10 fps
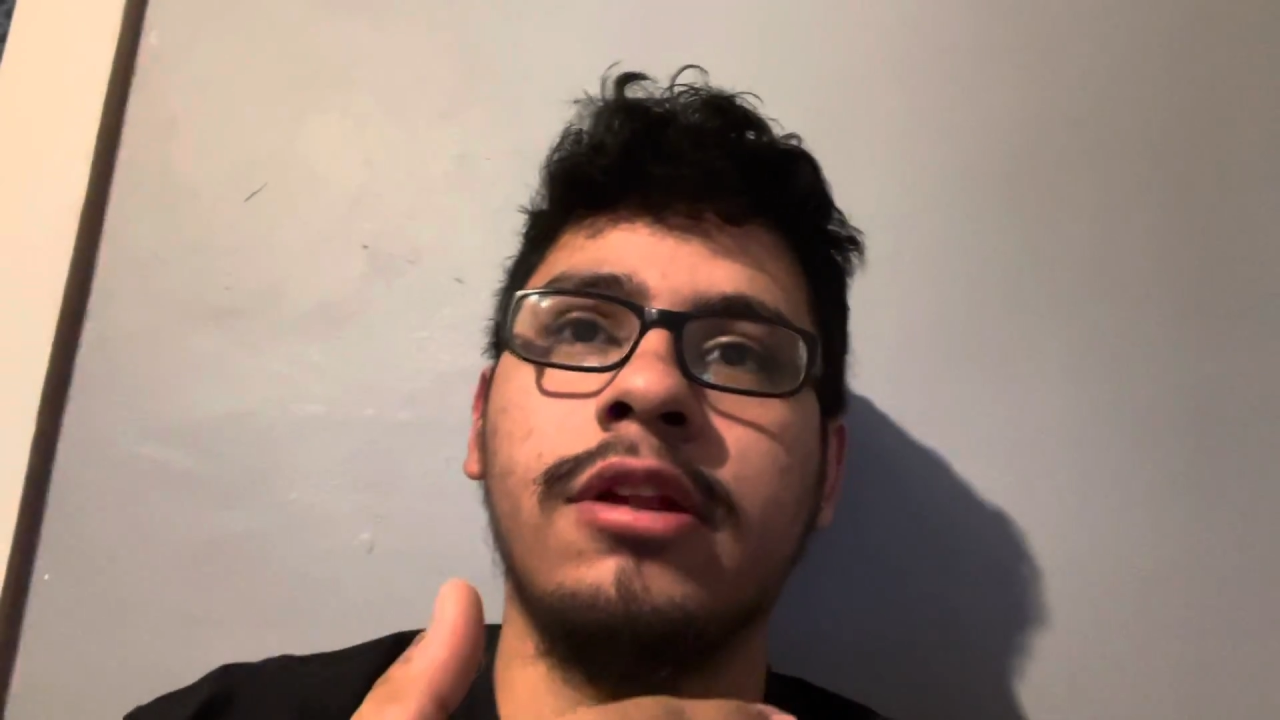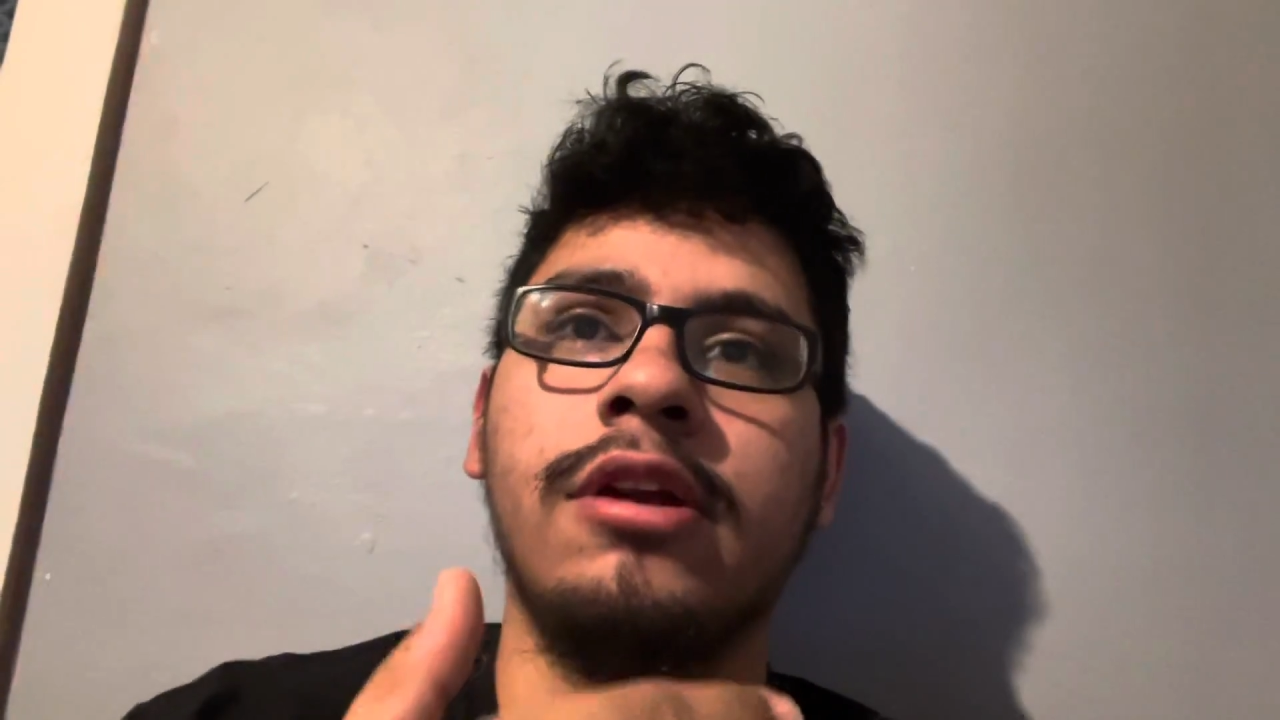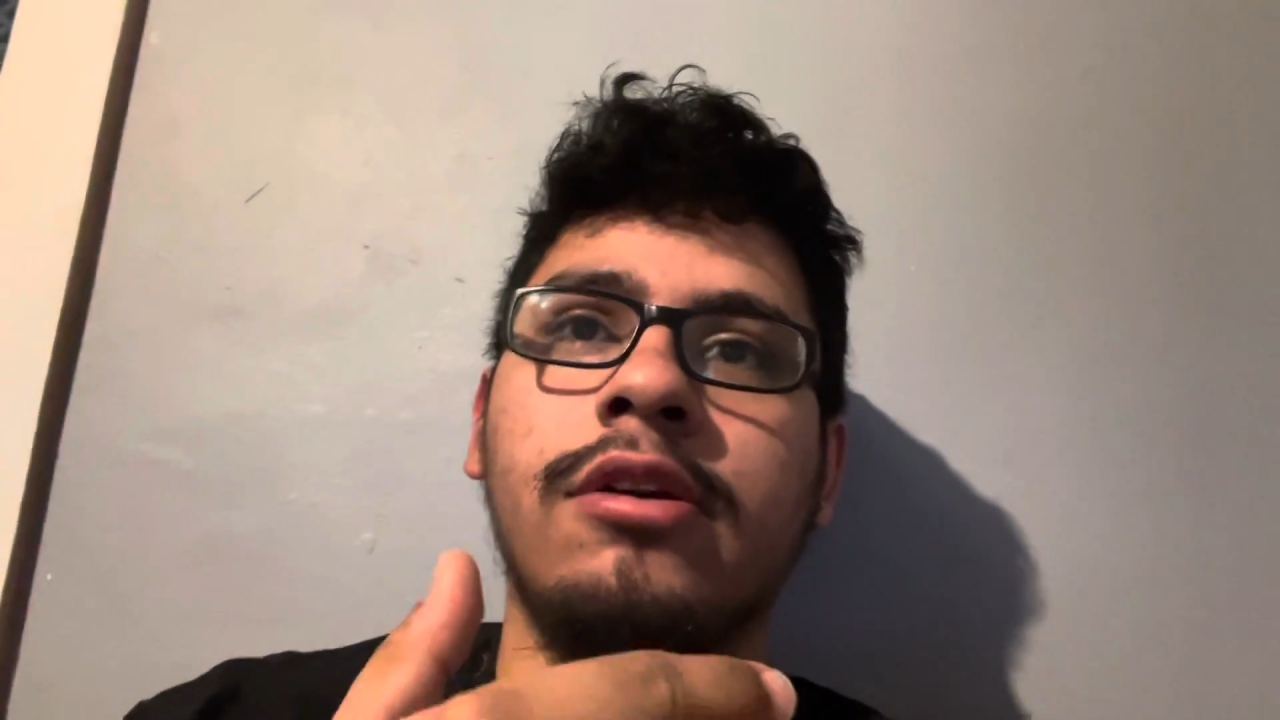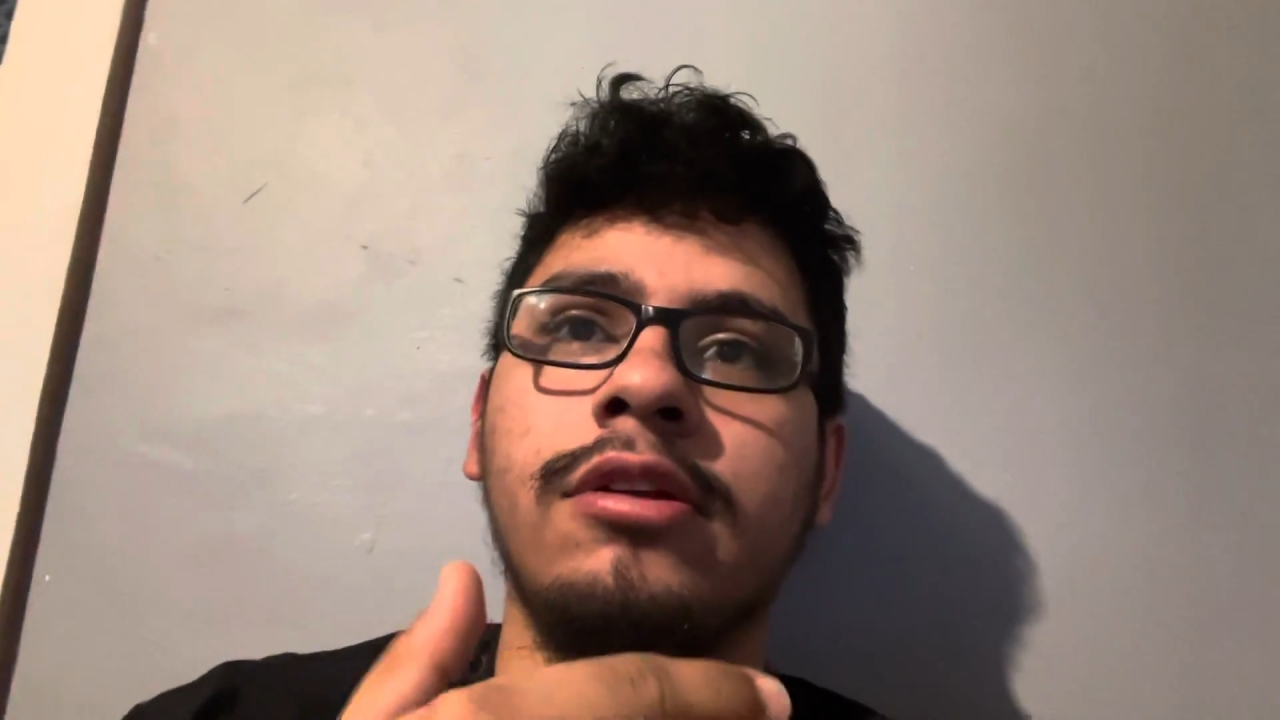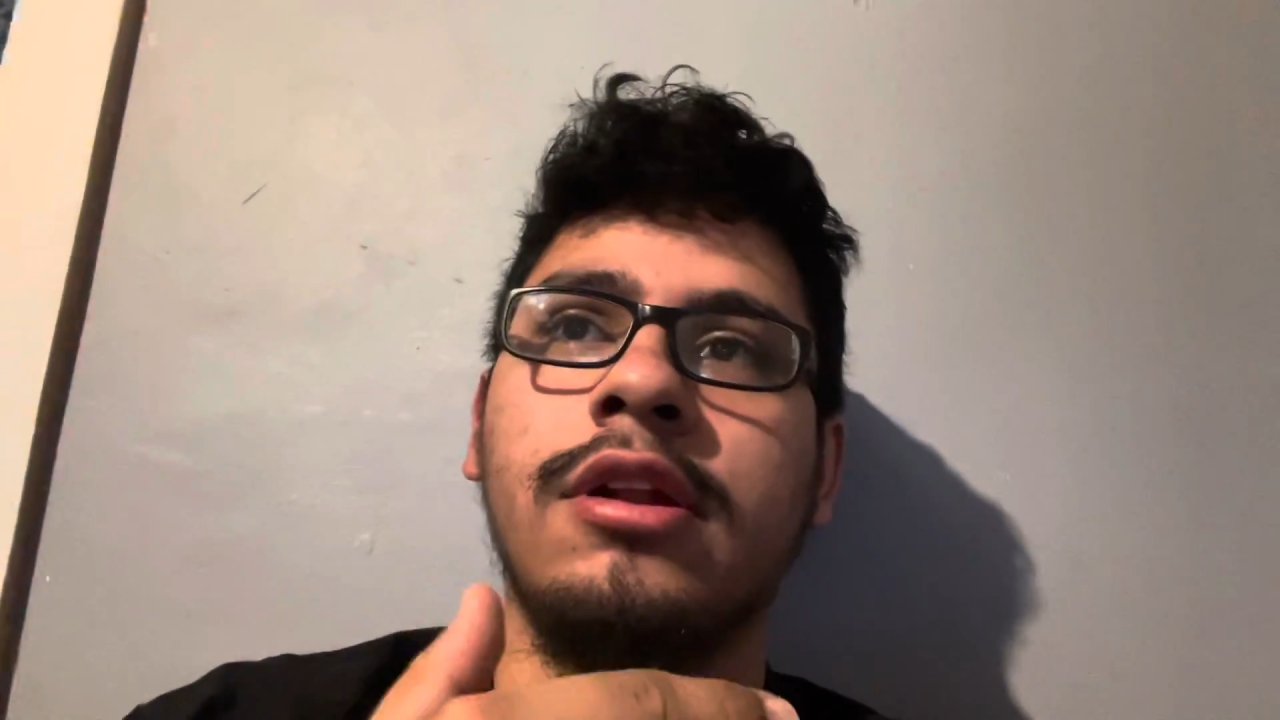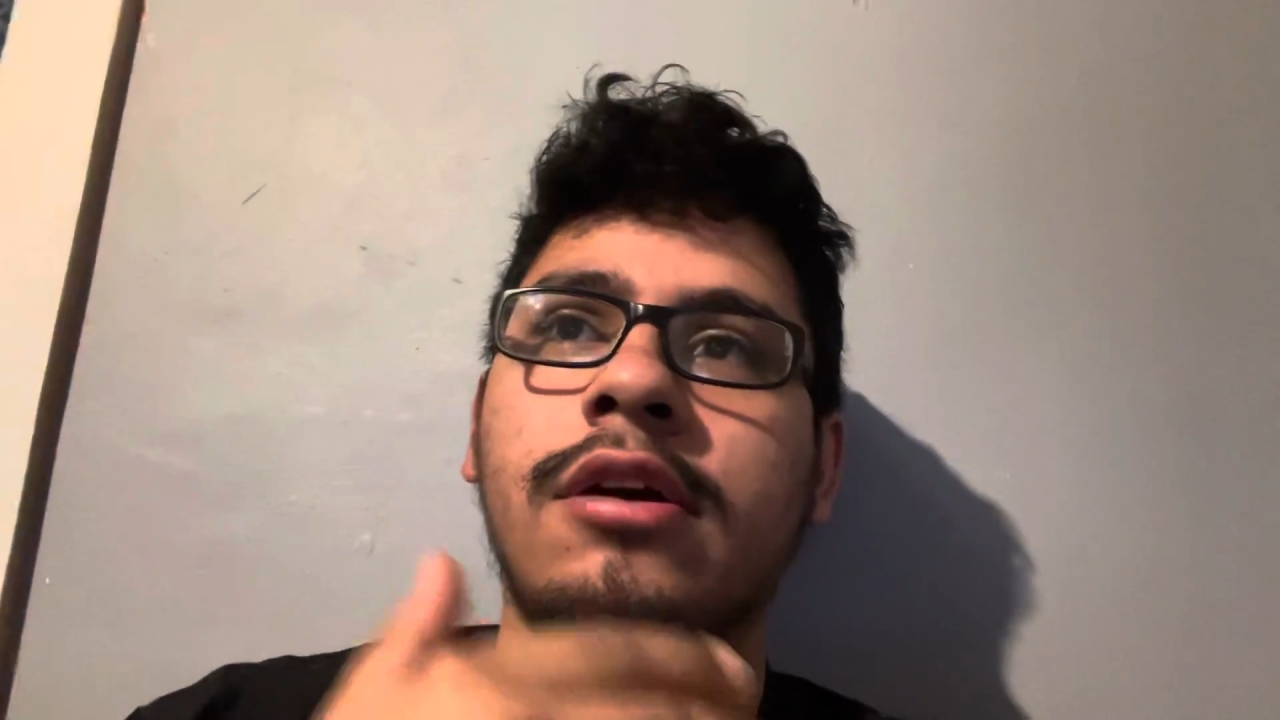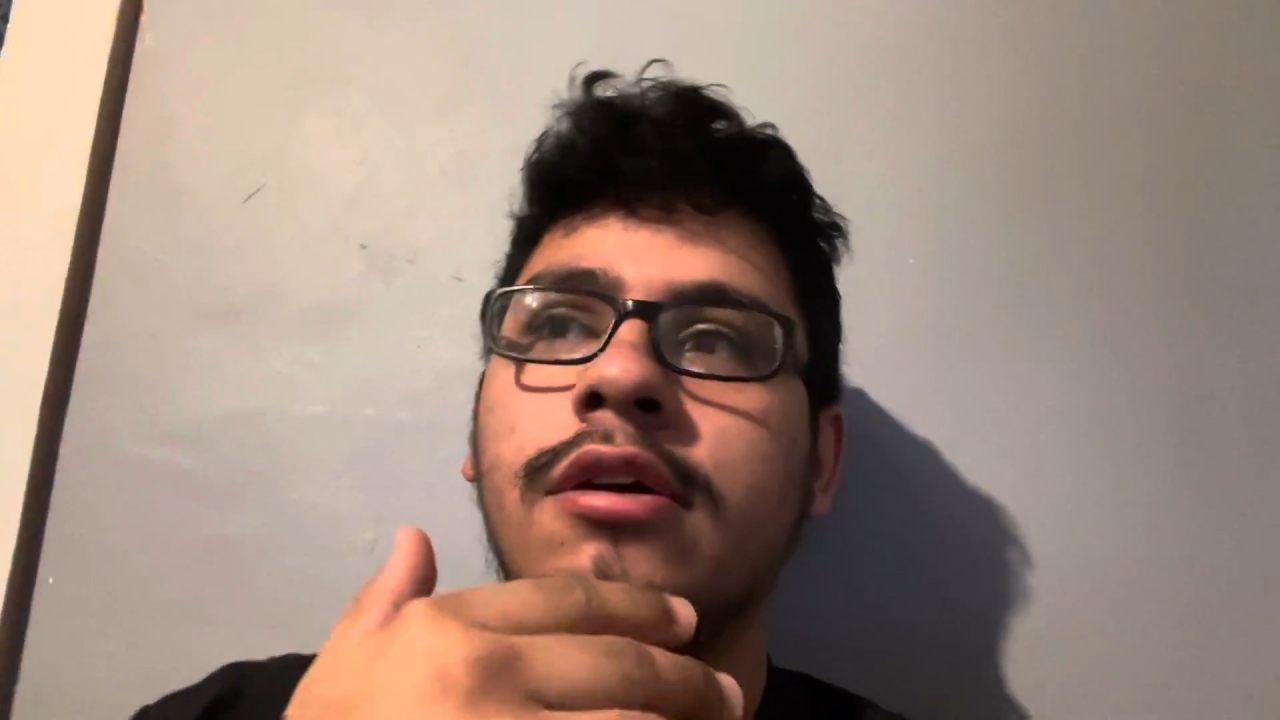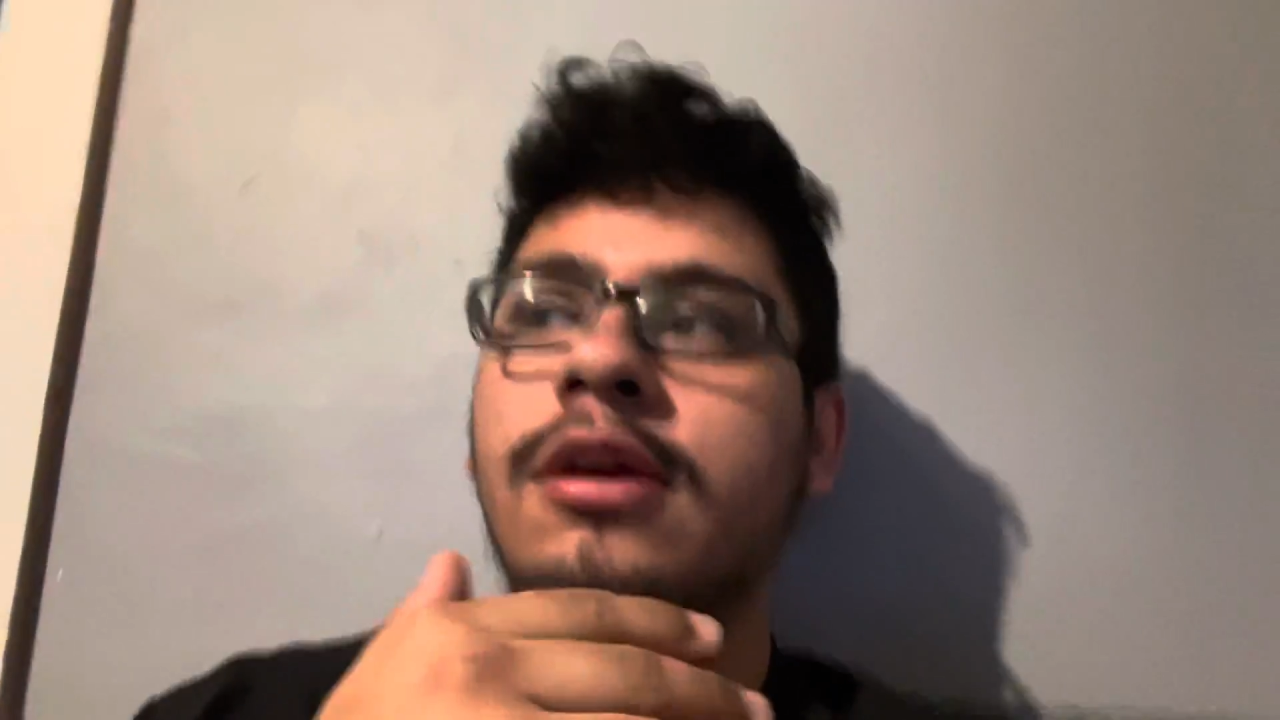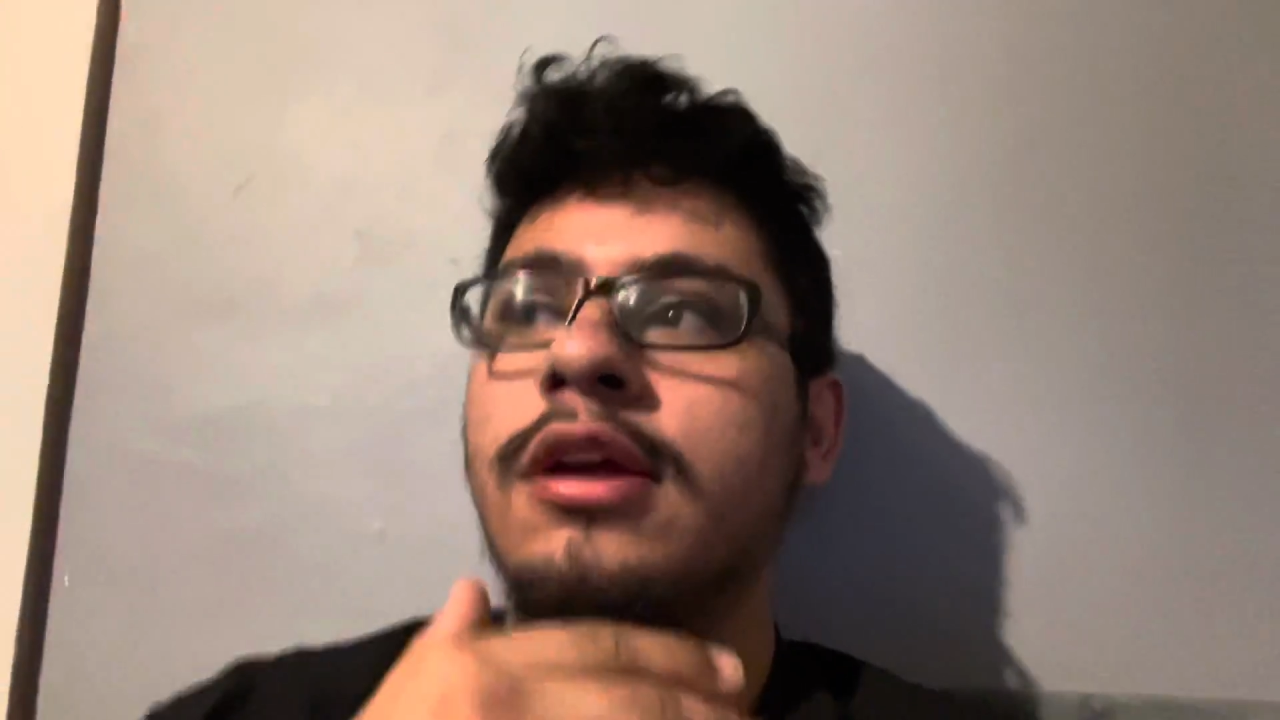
to know,